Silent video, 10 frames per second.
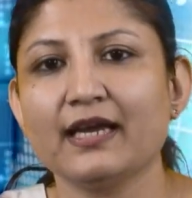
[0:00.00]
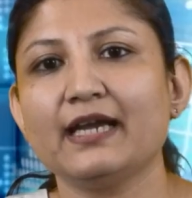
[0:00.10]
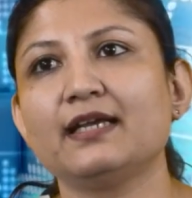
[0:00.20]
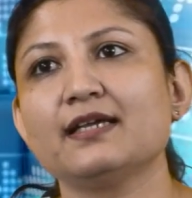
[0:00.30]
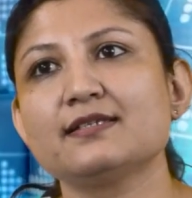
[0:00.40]

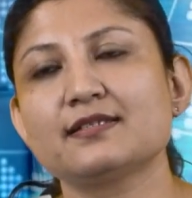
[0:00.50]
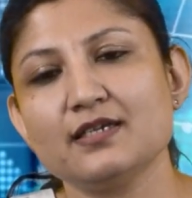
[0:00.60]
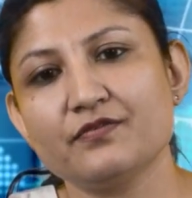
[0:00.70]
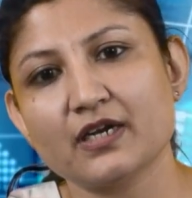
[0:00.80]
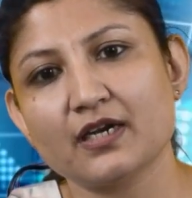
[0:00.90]
It is
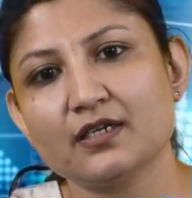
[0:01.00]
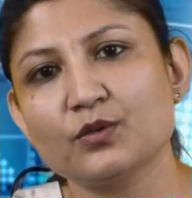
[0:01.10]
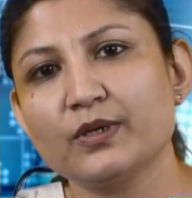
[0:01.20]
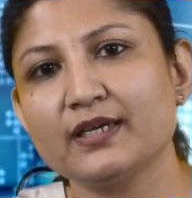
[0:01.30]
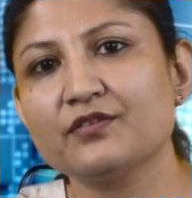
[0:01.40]
even
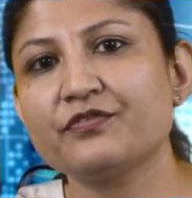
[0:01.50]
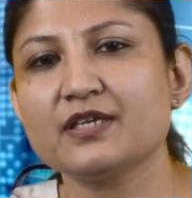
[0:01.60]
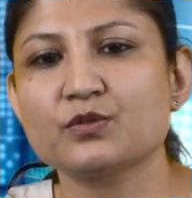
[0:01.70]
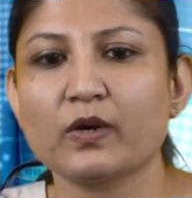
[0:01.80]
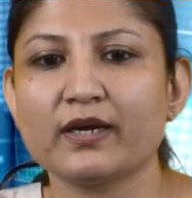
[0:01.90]
undergoing a
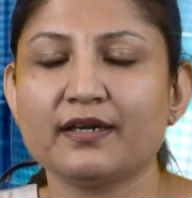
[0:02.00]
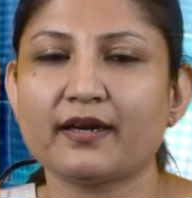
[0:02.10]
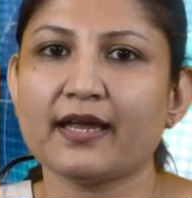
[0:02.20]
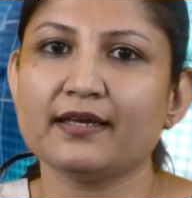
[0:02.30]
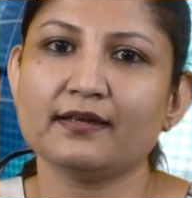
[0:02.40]
phase 1
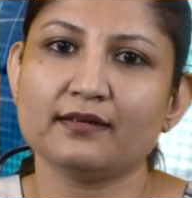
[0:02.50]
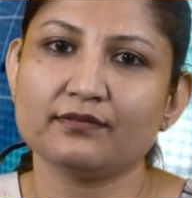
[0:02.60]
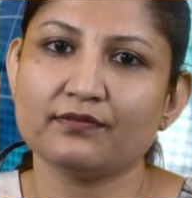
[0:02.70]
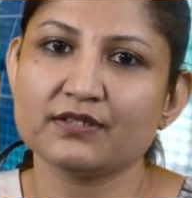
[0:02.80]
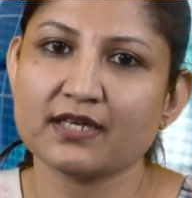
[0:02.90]
trial
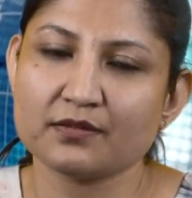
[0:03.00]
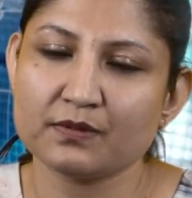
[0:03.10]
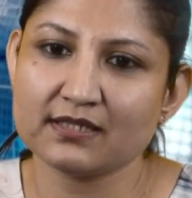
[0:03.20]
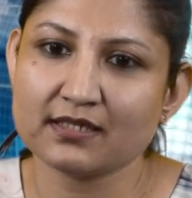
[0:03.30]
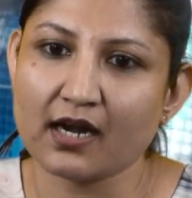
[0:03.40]
which has
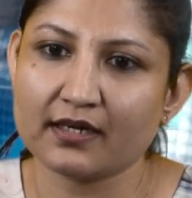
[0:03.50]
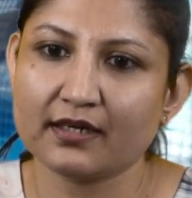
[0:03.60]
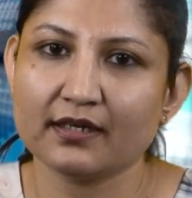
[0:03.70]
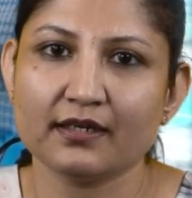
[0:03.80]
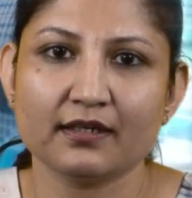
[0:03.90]
been
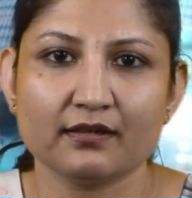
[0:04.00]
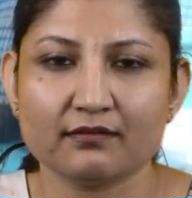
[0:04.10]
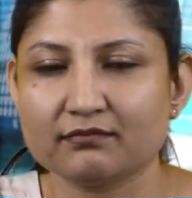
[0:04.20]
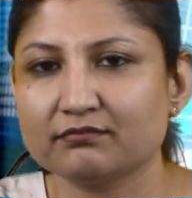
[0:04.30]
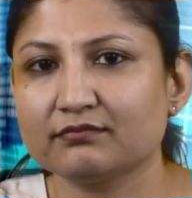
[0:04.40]
started in
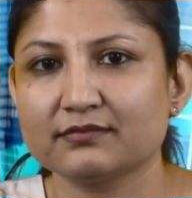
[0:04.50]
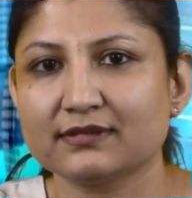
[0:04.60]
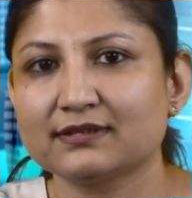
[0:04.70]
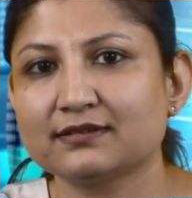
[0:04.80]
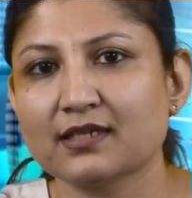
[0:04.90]

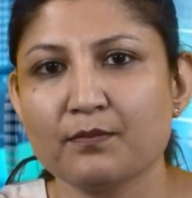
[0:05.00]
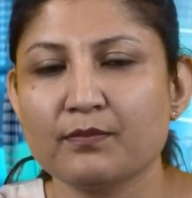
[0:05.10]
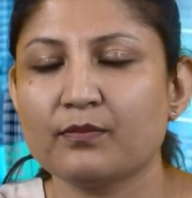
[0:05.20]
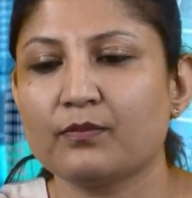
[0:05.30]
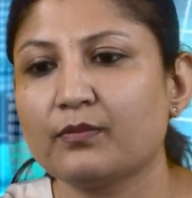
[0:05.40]

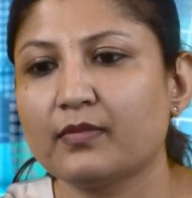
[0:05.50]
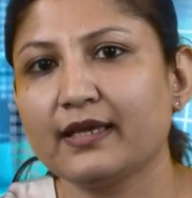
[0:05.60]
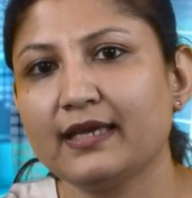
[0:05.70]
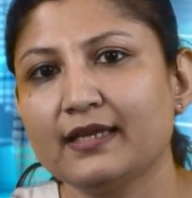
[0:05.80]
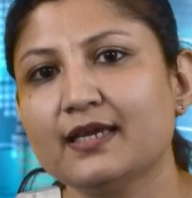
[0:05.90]
some
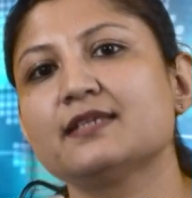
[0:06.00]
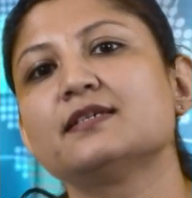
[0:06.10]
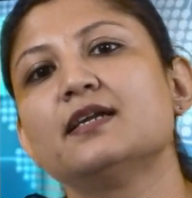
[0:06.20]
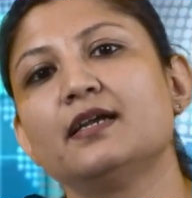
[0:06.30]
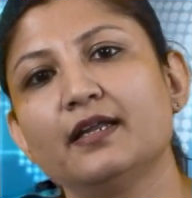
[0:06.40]
areas
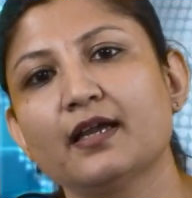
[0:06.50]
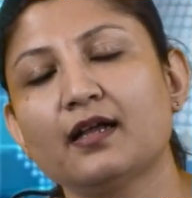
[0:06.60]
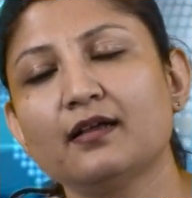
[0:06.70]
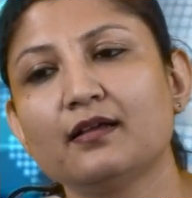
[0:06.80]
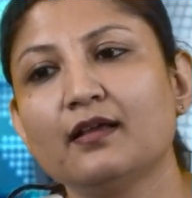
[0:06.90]
in
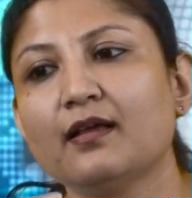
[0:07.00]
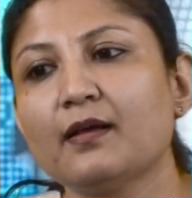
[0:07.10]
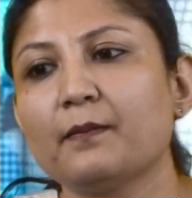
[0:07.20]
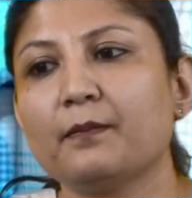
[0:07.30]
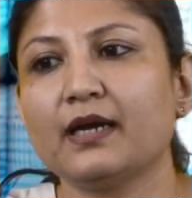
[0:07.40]
India.
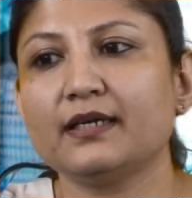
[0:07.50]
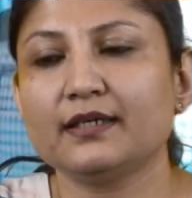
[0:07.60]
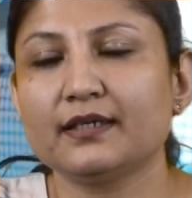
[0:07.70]
But